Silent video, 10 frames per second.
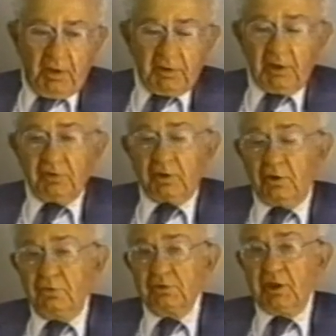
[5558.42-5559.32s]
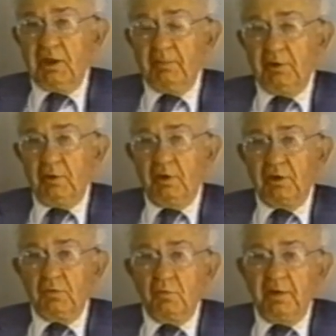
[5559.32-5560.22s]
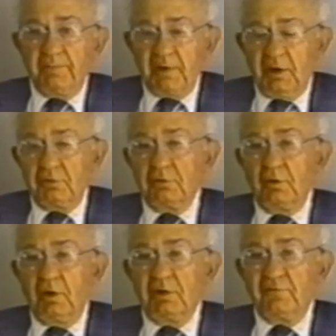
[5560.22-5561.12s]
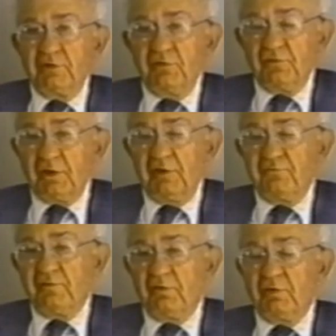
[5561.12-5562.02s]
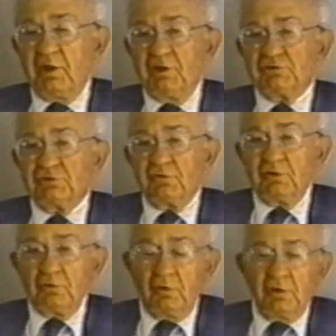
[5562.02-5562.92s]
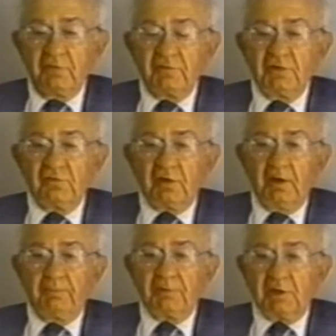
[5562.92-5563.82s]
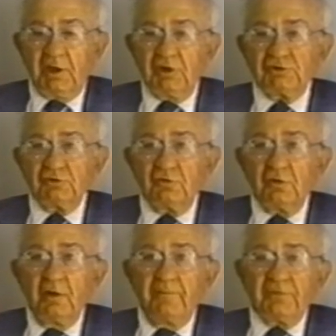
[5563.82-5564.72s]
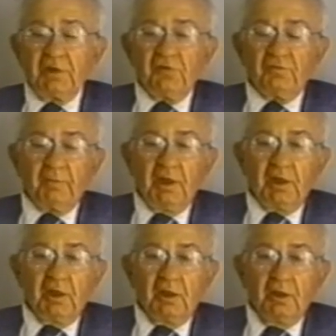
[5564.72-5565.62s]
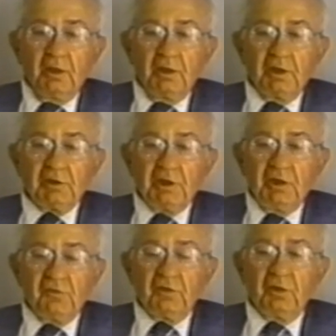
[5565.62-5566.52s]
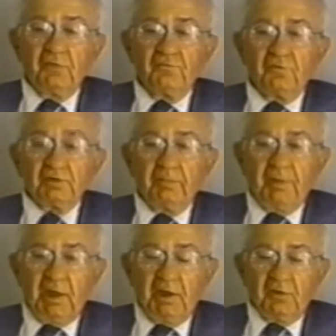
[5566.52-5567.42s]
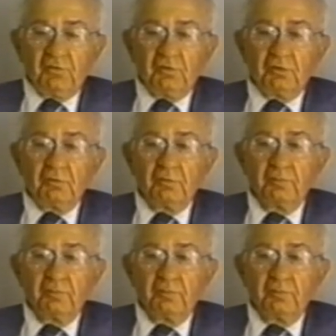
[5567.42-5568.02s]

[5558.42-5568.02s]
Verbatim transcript: Now the code came along and wiped out all of these state variations and all of these complications thus making it easy for the banks to